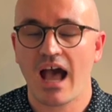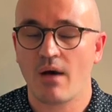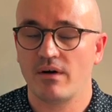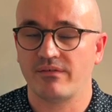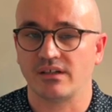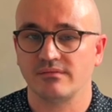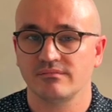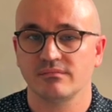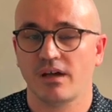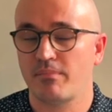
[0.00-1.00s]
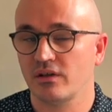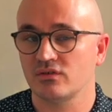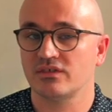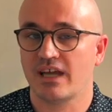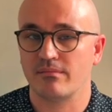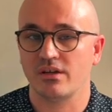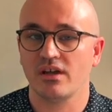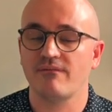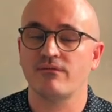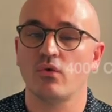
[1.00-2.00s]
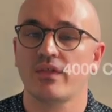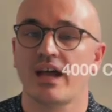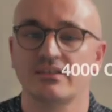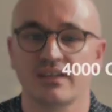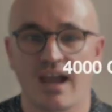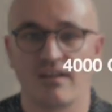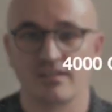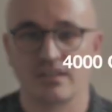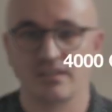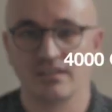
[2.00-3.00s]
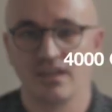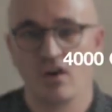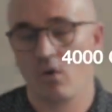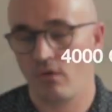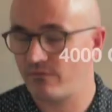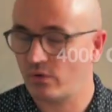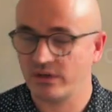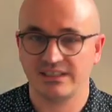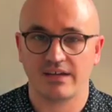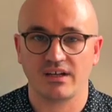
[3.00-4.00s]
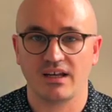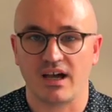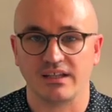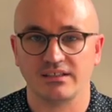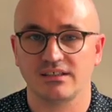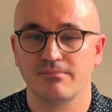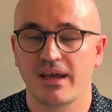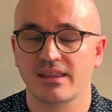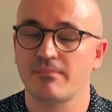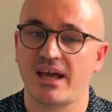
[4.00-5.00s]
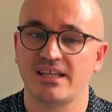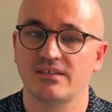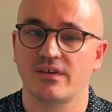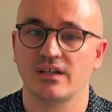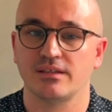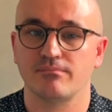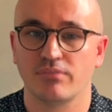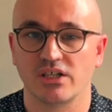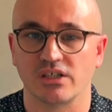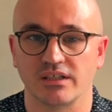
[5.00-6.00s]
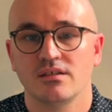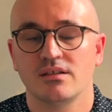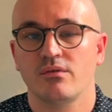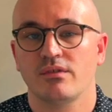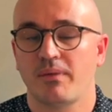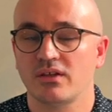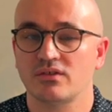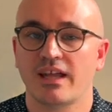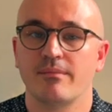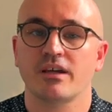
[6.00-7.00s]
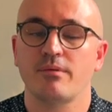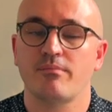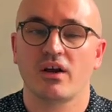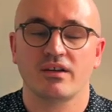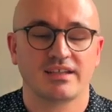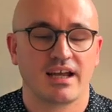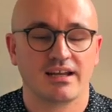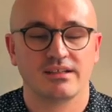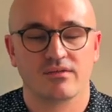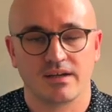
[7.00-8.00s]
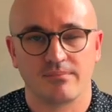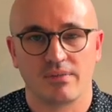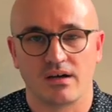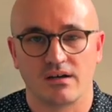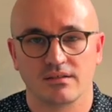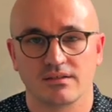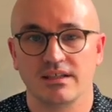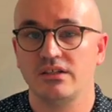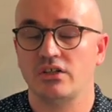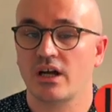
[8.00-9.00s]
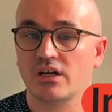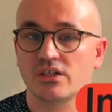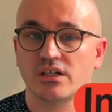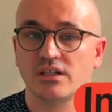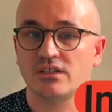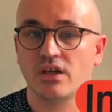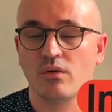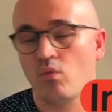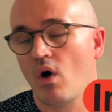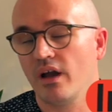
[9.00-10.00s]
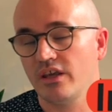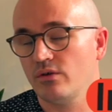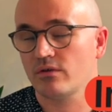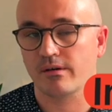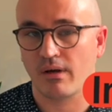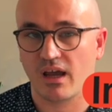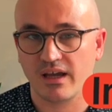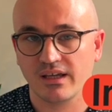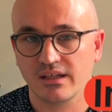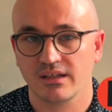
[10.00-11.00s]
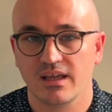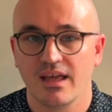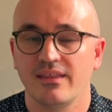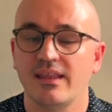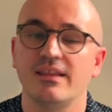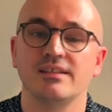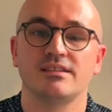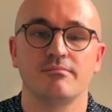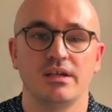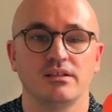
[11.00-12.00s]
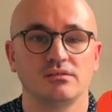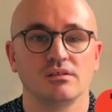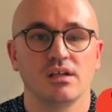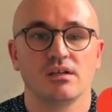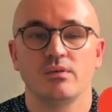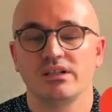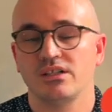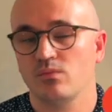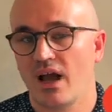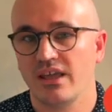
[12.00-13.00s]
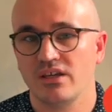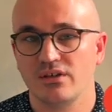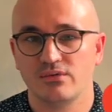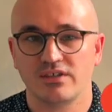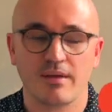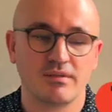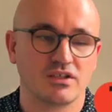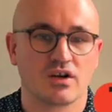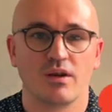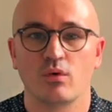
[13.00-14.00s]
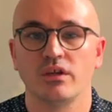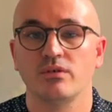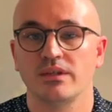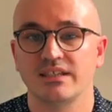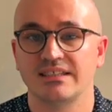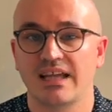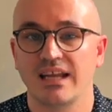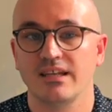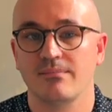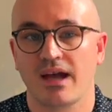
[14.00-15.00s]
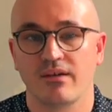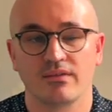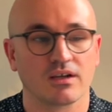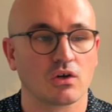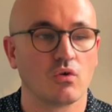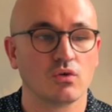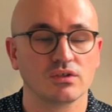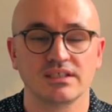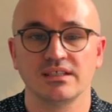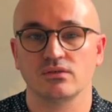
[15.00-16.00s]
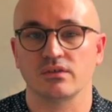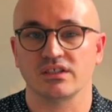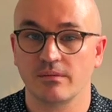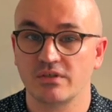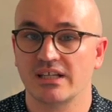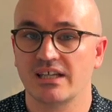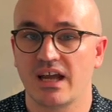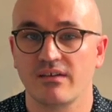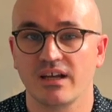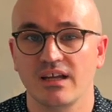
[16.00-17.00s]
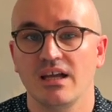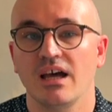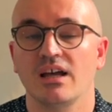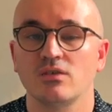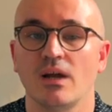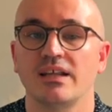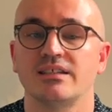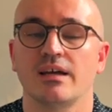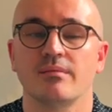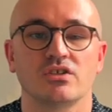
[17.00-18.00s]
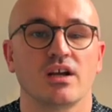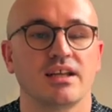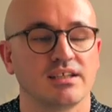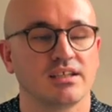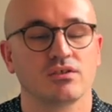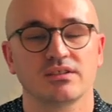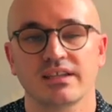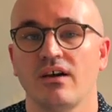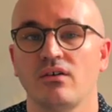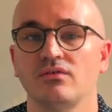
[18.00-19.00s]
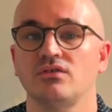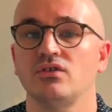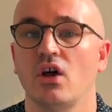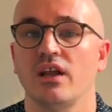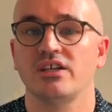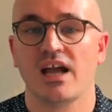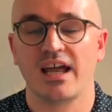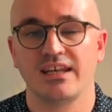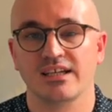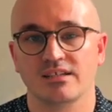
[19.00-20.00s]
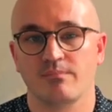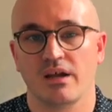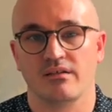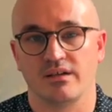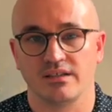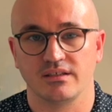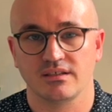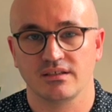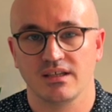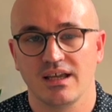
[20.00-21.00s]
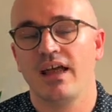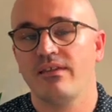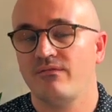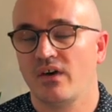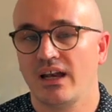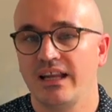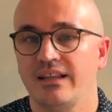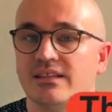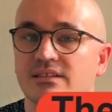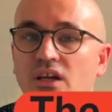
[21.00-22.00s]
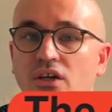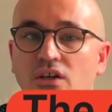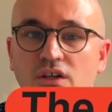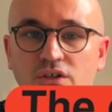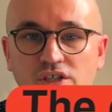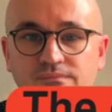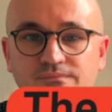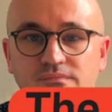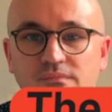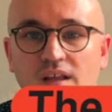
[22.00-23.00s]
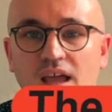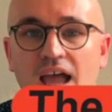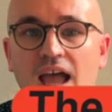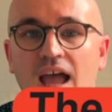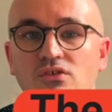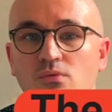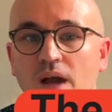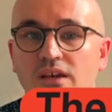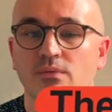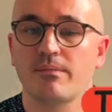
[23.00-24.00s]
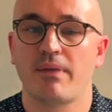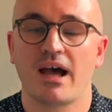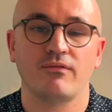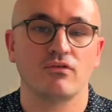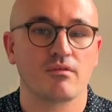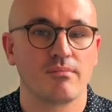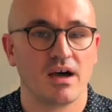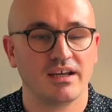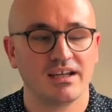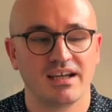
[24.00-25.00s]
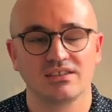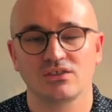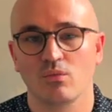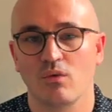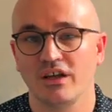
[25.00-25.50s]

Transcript: However, a personal statement, you have 4,000 characters or 47 lines to make the best first impression. So the personal statement can be broken down into 3 parts. The introduction, so why you are applying. Then there's the middle, which is where you demonstrate what you understand about the courses or the subject area, as well as demonstrating your skills, knowledge and experience. And then finally, there's the conclusion, how to end with a powerful reminder as to why